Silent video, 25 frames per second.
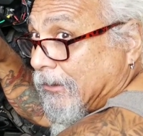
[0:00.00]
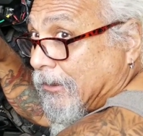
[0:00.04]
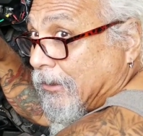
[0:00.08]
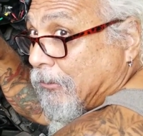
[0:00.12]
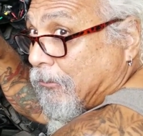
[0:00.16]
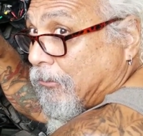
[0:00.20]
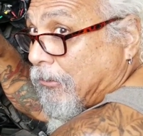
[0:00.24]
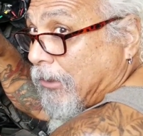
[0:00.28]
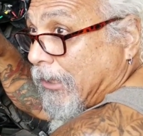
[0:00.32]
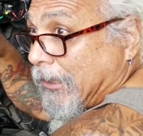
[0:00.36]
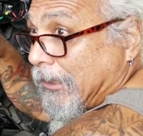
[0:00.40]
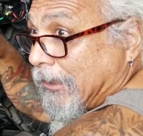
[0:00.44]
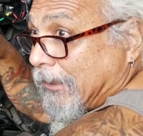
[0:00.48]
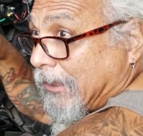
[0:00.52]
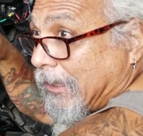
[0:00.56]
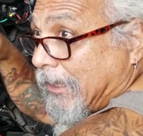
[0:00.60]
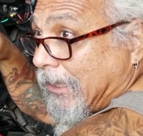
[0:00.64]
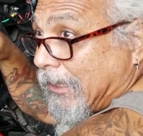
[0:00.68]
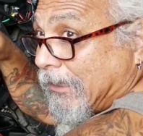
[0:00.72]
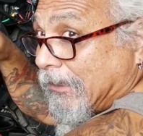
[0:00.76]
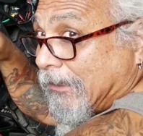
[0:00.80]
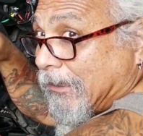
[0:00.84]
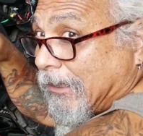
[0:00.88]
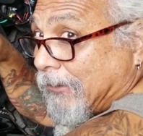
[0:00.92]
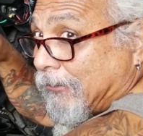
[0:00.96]

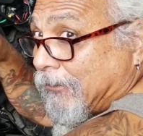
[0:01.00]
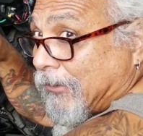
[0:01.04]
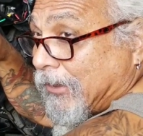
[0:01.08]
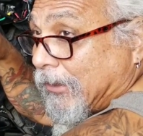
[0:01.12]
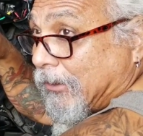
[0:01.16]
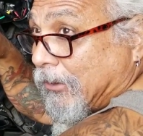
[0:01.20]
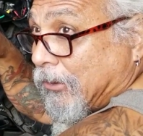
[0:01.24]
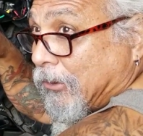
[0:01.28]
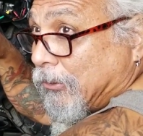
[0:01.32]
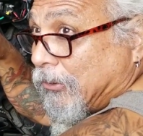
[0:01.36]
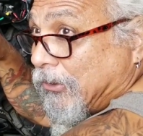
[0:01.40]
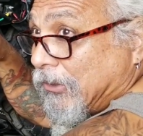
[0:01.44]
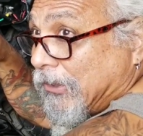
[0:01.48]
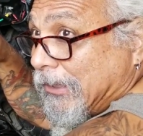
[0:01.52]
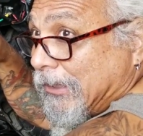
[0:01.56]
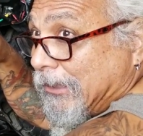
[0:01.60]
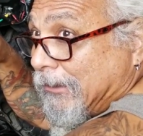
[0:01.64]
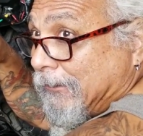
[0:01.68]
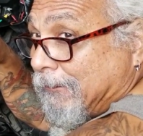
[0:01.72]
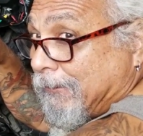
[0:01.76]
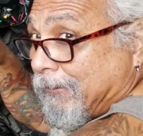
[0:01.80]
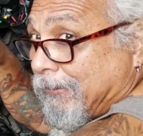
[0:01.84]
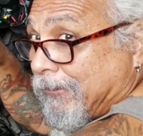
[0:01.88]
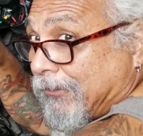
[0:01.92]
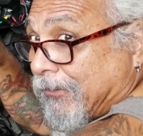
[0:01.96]
righty-tighty, lefty-loosey,
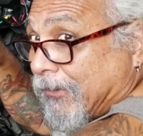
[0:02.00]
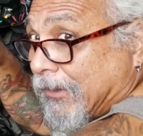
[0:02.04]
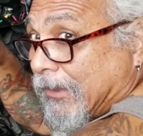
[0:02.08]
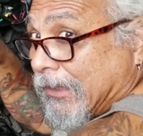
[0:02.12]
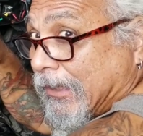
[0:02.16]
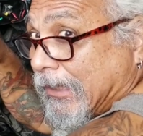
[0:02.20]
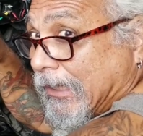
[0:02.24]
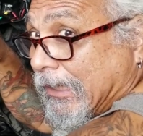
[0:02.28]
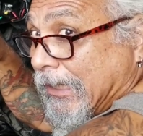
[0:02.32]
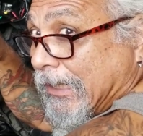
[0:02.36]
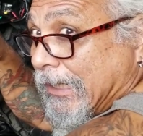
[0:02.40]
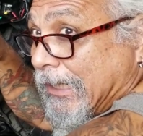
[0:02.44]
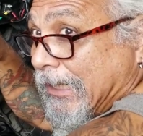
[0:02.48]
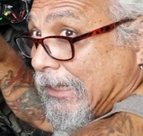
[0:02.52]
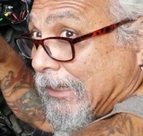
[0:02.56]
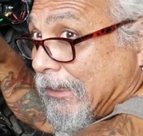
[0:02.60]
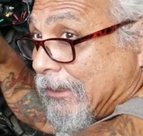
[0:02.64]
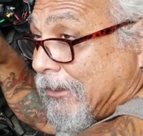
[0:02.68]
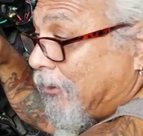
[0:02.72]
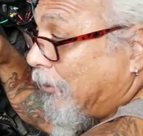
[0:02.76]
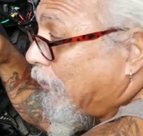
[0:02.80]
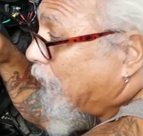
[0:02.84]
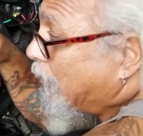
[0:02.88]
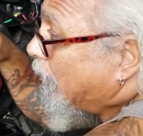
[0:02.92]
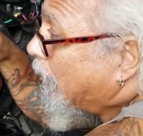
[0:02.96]
it ain't
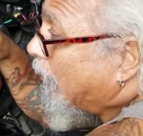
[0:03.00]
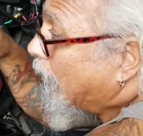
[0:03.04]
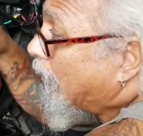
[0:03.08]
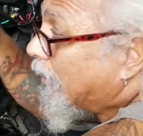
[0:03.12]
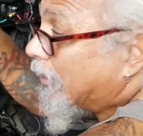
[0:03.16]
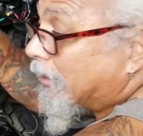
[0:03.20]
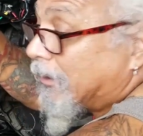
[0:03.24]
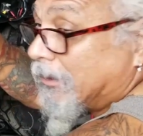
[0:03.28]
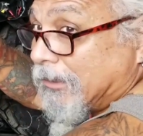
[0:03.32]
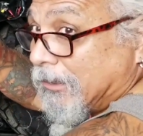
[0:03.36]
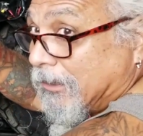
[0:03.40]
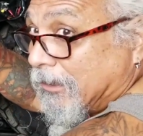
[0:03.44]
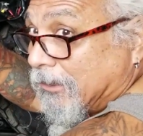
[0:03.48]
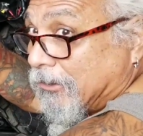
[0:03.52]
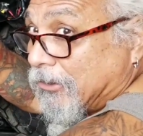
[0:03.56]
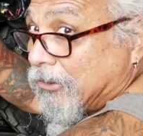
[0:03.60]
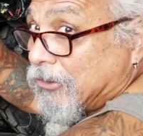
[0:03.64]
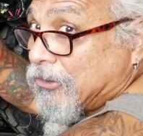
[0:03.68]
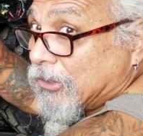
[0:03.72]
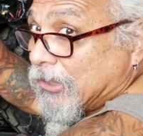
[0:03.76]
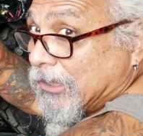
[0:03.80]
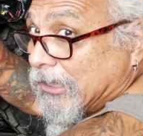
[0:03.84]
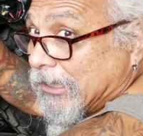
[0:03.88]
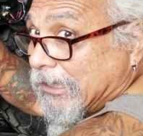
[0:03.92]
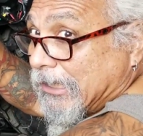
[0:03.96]
going to work because
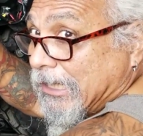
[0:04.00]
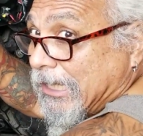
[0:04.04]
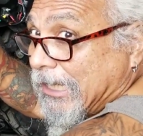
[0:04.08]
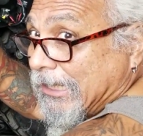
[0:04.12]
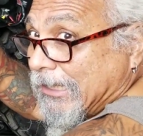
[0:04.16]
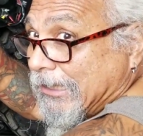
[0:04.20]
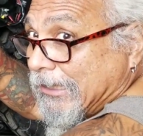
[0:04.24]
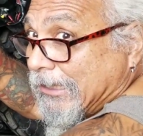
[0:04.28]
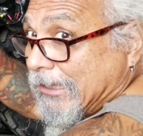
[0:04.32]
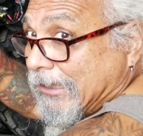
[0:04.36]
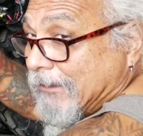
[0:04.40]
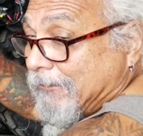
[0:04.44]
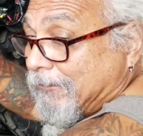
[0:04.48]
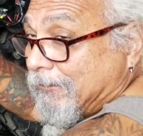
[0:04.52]
you're going to tighten it.